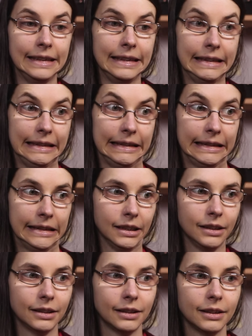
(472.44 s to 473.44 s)
Eh.
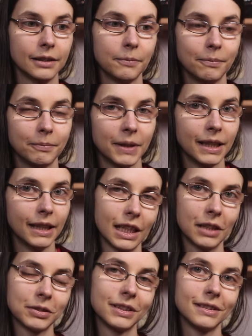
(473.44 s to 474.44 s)

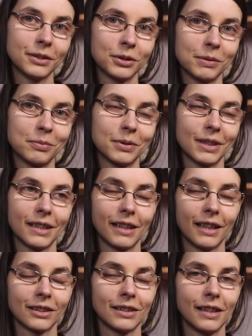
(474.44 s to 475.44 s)
After this trip, I
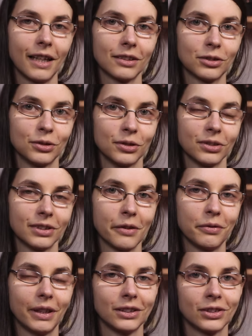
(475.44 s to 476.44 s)
actually had to
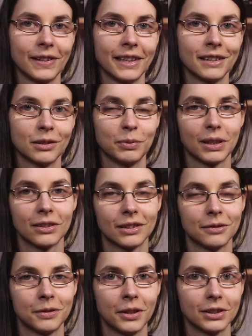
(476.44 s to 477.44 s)
self isolate because
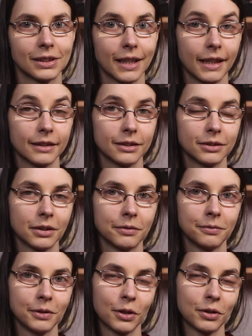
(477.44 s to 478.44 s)
the first cases
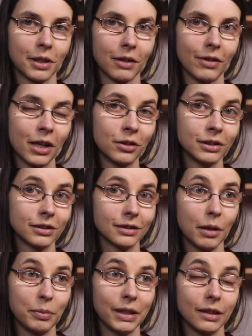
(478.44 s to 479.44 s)
of coronavirus
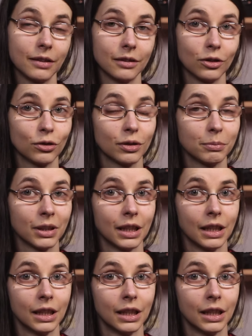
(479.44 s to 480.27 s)
appeared in Europe